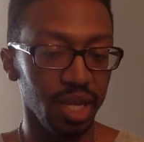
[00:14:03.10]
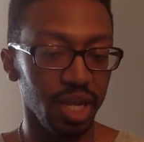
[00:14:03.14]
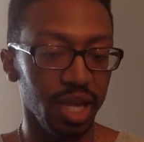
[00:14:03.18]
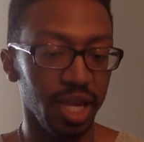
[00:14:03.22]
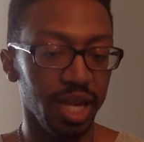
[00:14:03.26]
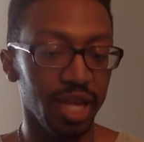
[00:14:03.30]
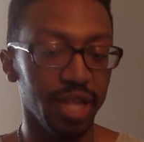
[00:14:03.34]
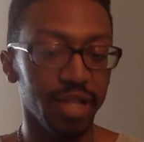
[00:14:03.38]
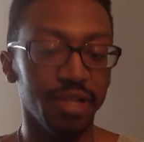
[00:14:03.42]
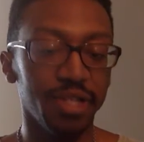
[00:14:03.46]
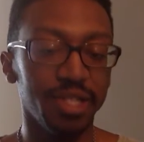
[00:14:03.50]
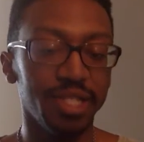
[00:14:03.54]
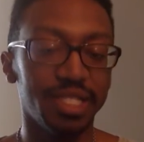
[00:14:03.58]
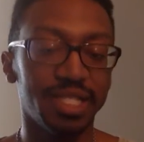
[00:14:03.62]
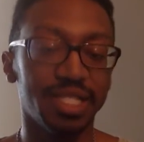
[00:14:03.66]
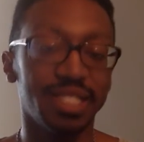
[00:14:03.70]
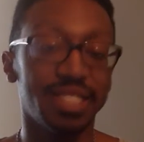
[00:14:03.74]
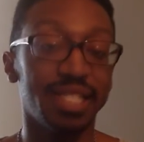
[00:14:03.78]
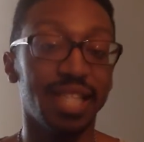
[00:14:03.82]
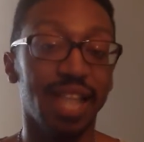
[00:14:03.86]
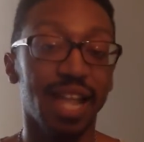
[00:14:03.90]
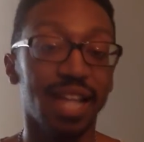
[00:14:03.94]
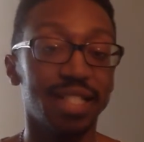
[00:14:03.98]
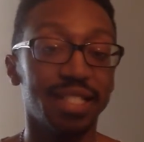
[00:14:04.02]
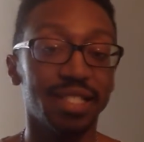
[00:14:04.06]
Hillary does
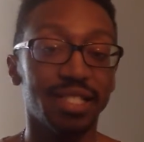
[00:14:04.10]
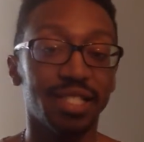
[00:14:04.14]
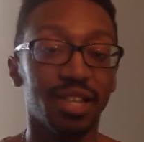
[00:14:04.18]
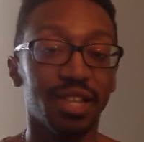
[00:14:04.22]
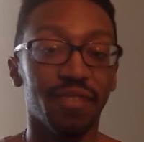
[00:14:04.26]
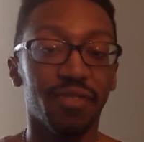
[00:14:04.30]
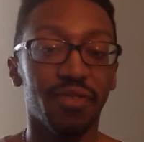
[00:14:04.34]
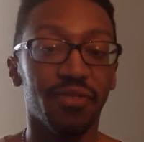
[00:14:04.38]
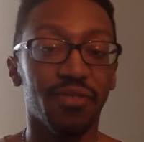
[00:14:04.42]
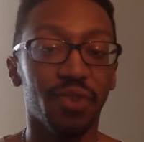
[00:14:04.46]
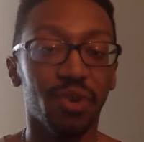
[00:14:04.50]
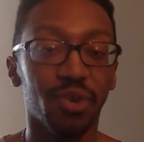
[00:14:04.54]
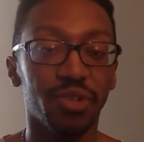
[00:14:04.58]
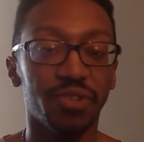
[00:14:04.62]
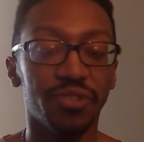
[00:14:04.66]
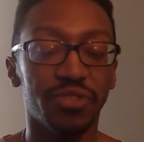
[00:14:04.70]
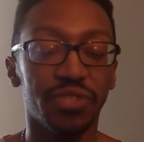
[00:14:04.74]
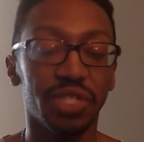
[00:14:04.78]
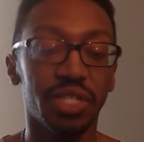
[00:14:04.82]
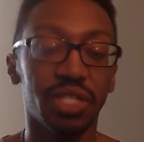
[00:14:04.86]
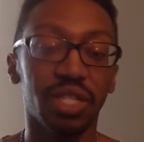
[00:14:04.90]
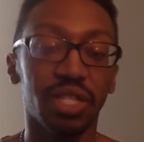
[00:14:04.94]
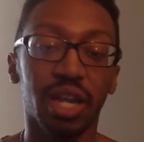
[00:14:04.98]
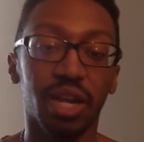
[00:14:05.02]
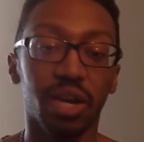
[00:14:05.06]
not deserve your vote if
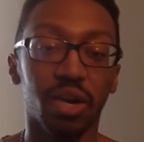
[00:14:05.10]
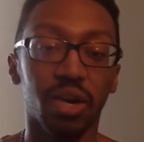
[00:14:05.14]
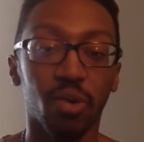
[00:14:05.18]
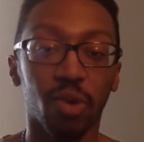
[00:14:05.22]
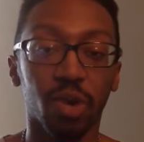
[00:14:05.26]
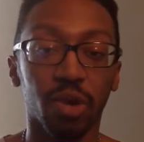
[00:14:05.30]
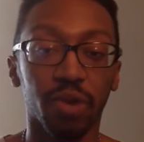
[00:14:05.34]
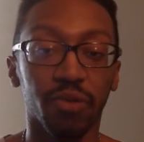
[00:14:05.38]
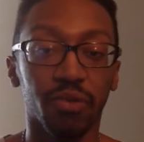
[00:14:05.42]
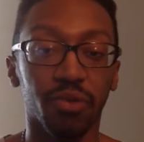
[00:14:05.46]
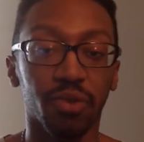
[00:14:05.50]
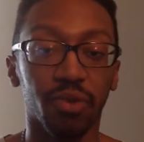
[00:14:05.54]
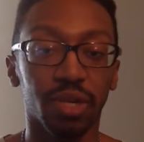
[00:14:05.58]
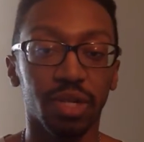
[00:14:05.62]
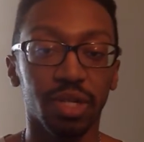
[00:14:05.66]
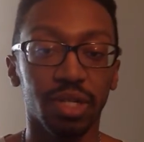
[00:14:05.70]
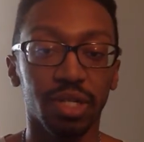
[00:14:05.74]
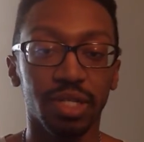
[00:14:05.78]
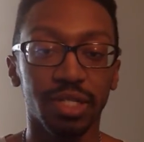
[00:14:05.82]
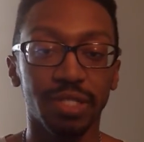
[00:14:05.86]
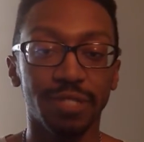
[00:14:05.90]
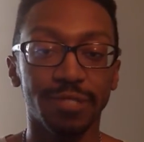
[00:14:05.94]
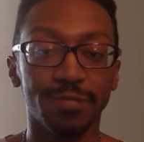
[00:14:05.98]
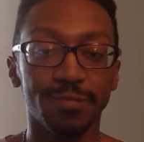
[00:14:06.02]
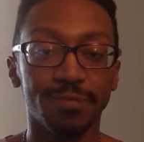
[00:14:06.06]
she's not going to work for you.
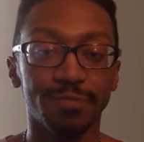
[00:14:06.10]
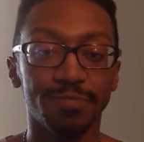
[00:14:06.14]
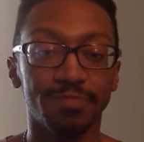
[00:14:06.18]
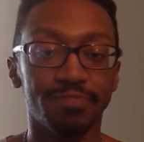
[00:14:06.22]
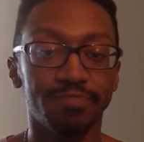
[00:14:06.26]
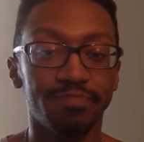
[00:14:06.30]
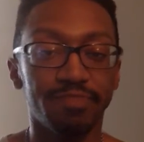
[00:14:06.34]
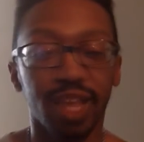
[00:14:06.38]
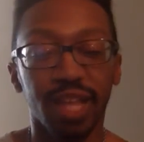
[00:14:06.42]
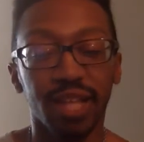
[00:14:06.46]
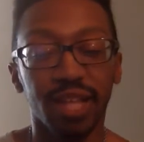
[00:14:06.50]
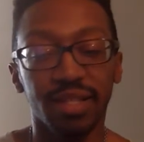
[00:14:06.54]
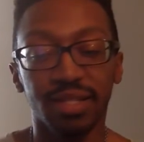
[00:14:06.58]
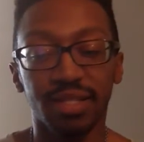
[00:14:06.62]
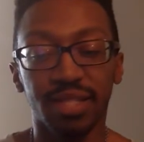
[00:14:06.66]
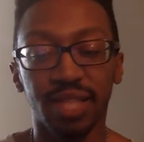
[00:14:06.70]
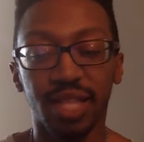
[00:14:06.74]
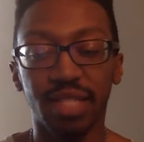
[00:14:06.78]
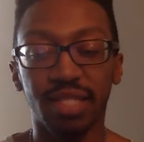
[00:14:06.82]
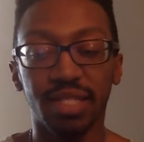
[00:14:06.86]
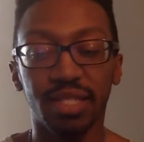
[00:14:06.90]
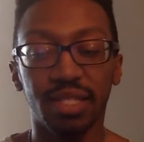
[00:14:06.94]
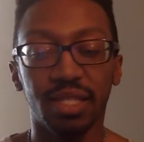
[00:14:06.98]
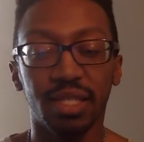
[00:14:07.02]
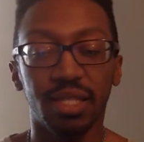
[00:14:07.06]
That,
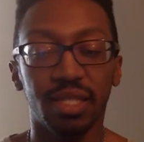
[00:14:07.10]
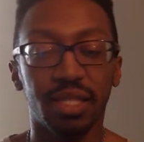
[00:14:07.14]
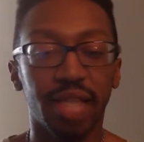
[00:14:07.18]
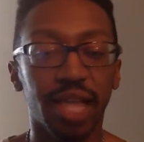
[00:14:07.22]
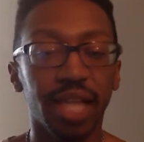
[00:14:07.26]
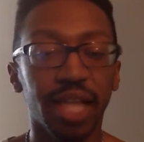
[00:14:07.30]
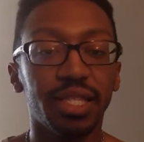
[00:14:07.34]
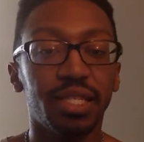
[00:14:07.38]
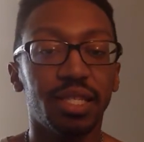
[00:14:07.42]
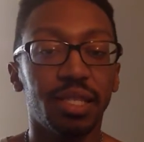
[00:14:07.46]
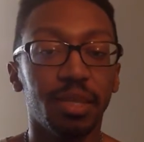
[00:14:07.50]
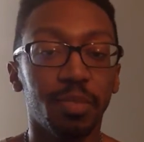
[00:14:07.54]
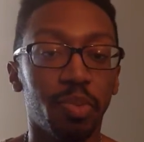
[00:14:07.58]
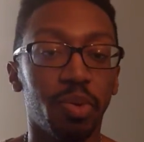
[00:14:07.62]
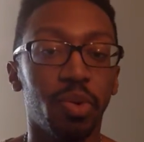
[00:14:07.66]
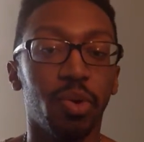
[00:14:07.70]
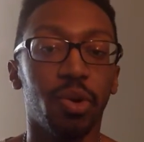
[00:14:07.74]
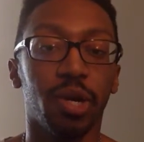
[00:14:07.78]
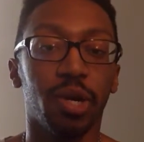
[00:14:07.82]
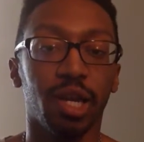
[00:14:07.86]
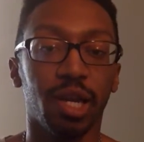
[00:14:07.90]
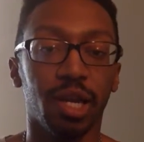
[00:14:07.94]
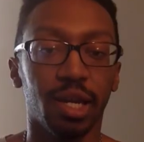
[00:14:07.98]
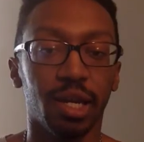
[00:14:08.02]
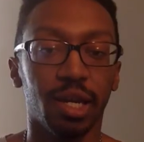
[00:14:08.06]
that's, that's the
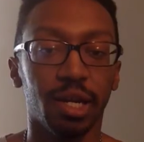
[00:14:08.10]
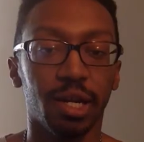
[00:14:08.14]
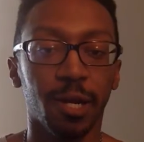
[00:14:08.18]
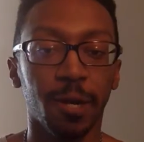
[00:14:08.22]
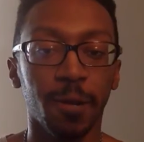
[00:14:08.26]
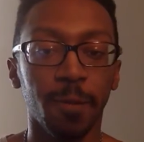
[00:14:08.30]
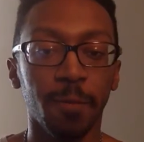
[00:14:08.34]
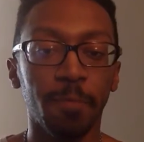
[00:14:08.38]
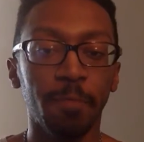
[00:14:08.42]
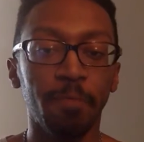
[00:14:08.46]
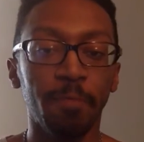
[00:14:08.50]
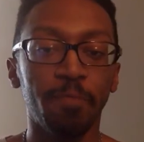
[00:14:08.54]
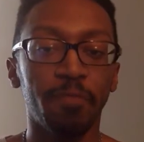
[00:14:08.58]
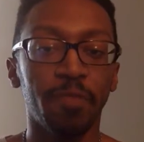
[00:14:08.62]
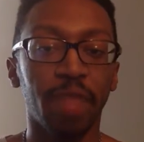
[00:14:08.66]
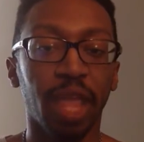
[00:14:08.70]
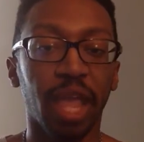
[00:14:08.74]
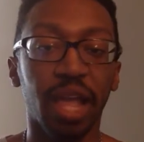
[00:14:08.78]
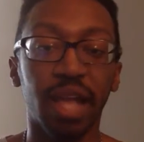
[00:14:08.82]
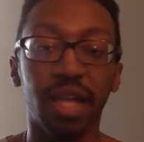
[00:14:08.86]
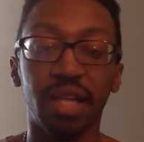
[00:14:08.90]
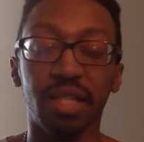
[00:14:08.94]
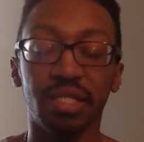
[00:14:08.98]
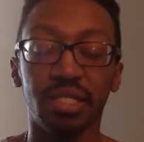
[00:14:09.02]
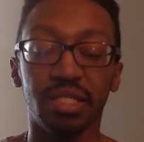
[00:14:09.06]
point here.
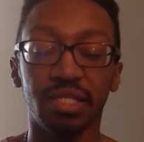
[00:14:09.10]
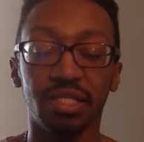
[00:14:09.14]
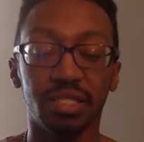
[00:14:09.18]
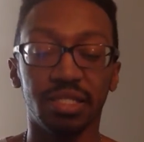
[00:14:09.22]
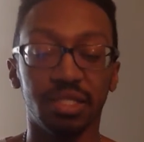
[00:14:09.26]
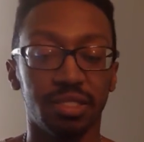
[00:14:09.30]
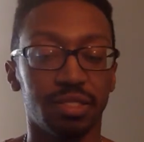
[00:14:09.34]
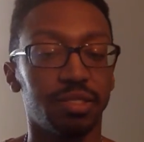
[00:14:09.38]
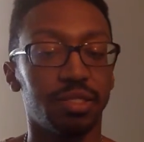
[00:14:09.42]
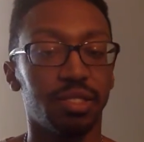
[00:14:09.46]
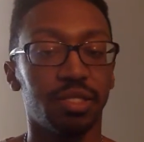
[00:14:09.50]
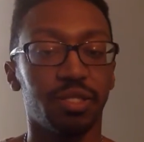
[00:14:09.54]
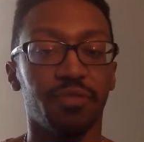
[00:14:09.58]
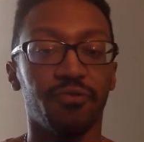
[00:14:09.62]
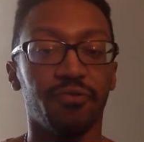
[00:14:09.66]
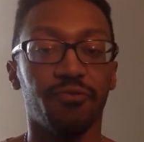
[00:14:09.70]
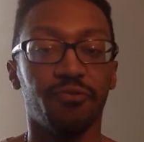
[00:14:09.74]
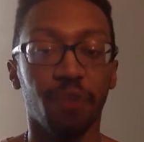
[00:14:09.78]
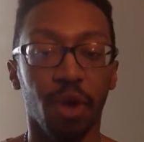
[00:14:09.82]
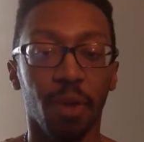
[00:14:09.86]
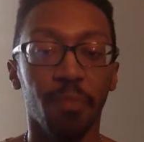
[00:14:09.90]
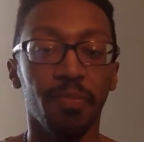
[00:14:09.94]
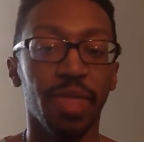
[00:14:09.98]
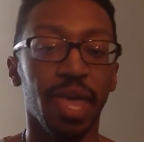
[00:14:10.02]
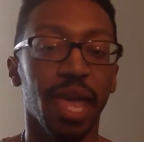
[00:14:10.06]
And
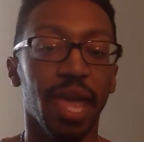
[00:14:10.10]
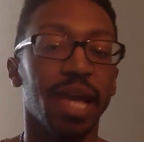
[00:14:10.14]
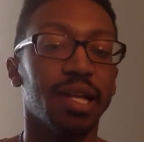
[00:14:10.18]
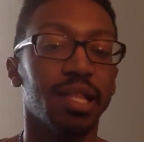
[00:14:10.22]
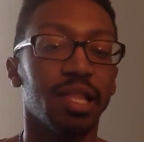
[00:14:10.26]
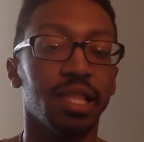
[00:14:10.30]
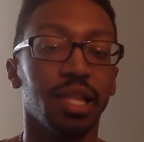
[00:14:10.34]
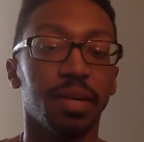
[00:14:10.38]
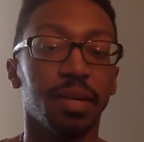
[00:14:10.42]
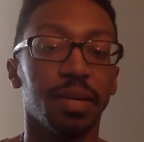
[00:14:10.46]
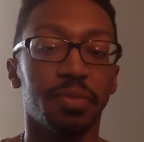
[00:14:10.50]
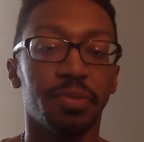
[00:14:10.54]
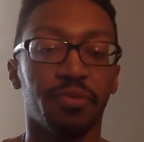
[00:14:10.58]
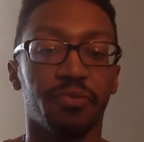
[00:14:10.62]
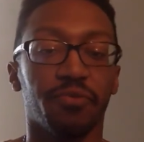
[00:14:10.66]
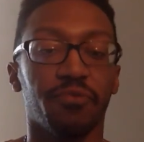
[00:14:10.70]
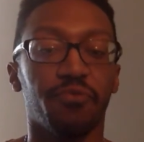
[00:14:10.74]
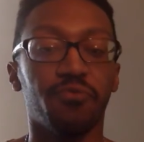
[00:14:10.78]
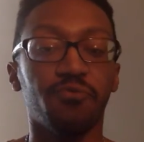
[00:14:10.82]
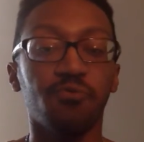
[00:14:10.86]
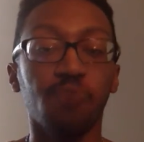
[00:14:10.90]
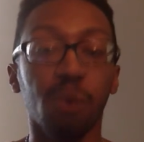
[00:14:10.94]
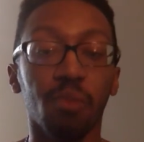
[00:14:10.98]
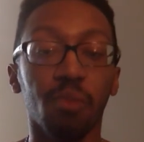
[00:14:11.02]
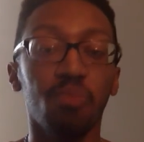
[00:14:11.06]
from that clip,
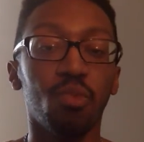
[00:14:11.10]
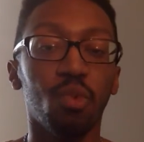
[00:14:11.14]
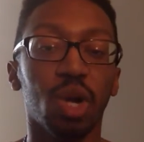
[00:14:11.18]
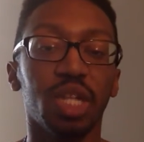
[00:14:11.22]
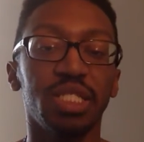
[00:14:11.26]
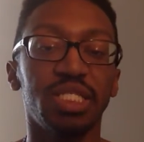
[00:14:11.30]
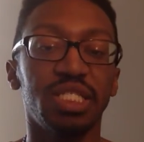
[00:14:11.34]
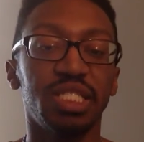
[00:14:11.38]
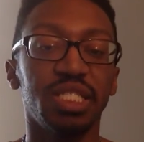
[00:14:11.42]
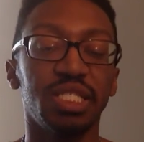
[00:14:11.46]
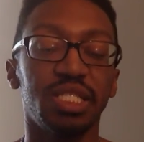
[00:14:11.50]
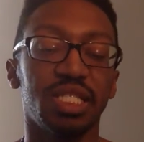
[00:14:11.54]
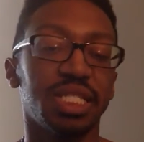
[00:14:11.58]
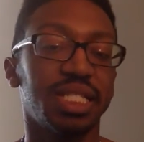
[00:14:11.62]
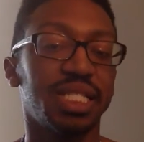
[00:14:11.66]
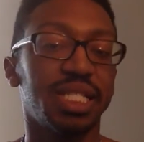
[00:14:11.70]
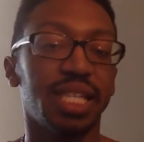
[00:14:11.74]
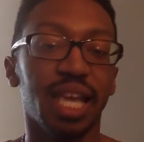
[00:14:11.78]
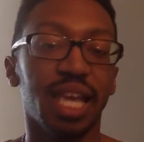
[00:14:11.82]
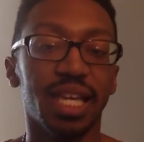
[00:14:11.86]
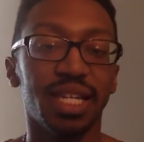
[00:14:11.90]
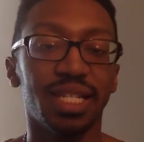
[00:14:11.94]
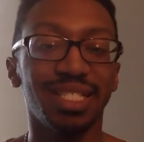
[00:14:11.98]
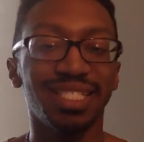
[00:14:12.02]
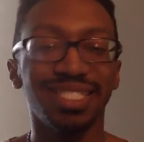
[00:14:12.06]
from what she just
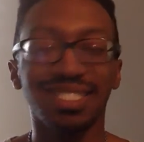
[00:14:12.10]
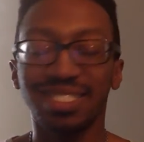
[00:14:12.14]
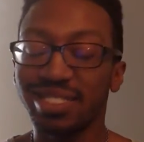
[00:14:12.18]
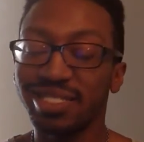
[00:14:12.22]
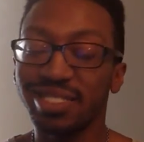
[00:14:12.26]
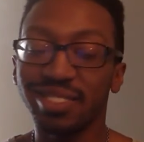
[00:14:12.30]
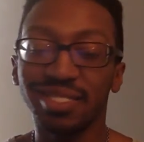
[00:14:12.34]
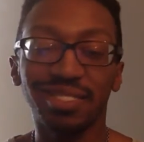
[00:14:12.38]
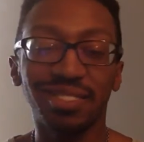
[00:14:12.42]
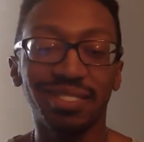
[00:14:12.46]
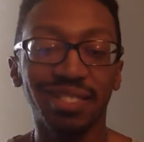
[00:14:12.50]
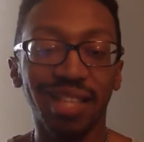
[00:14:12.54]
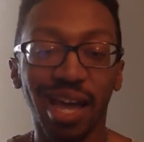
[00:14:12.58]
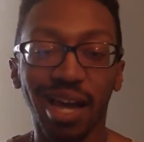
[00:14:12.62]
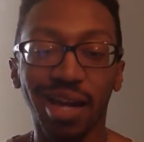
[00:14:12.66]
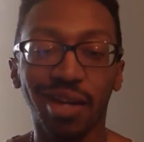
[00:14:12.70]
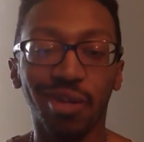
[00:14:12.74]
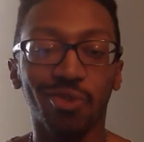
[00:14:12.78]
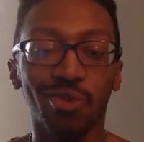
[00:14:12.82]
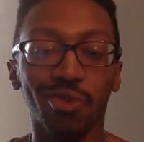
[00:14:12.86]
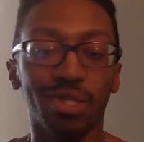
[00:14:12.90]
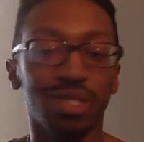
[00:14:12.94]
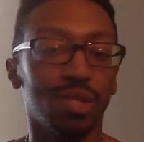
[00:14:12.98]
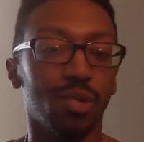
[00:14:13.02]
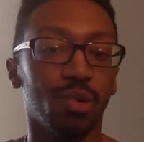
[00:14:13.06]
said, she's not
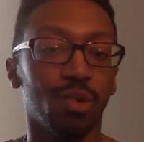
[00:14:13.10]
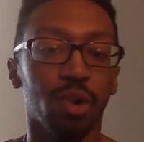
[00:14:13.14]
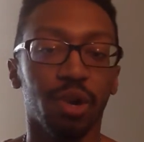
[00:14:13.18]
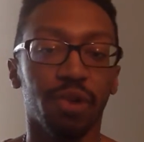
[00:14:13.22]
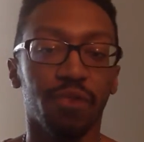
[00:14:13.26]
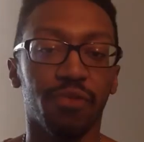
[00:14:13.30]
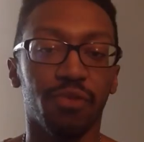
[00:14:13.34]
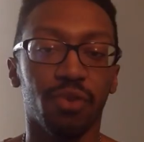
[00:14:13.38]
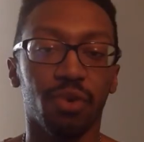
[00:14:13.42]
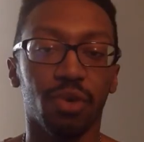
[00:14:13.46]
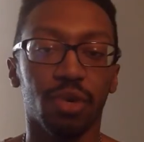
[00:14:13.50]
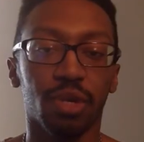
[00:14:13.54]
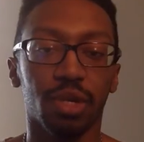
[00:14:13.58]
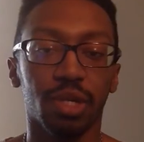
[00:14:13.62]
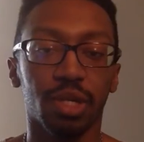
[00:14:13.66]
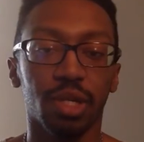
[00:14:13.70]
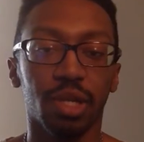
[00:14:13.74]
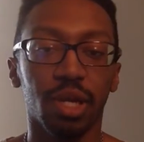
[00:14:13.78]
going to work for it.